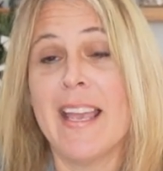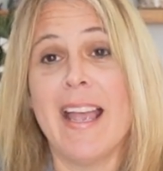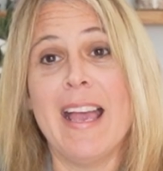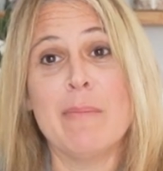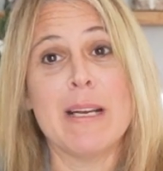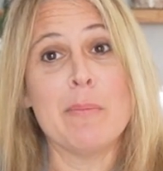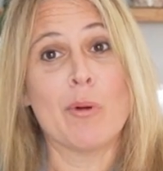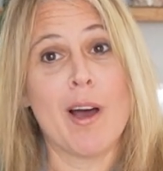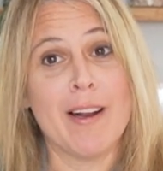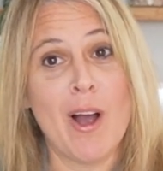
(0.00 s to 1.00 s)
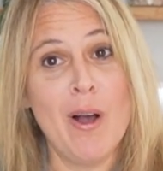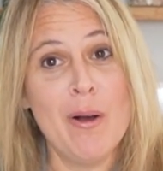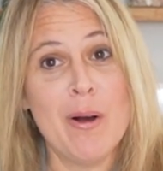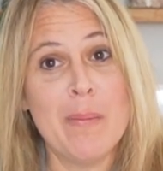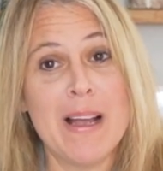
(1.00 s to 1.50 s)
And when he brought it
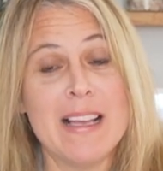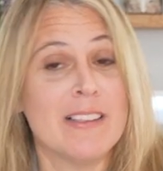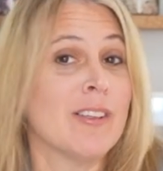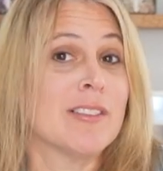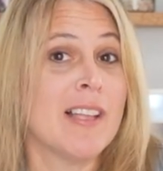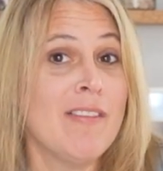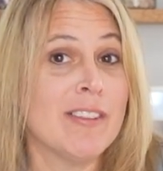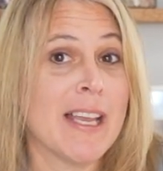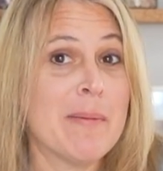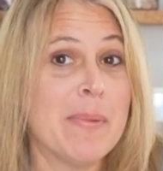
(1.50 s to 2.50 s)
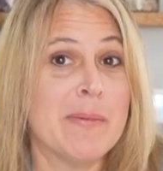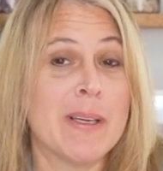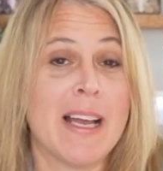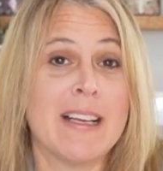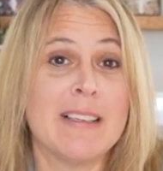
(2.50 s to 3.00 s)
home, it looked lovely. But
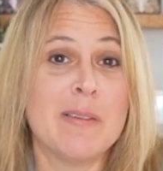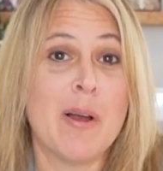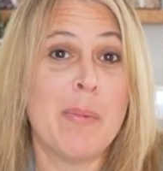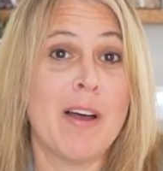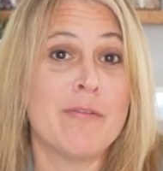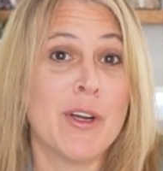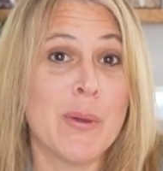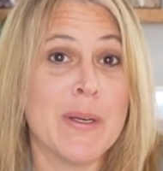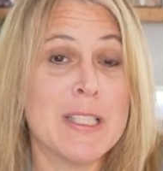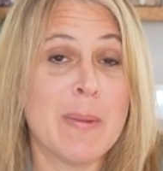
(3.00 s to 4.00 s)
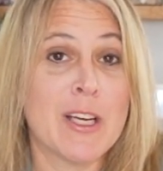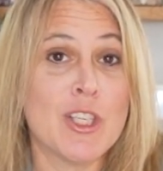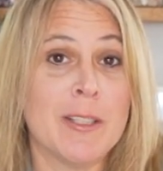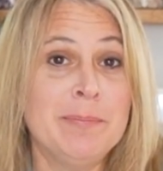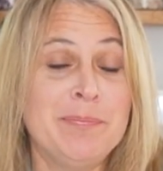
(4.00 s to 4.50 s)
upon further
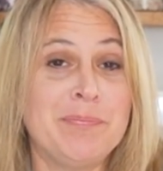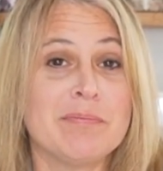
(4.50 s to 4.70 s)
inspection,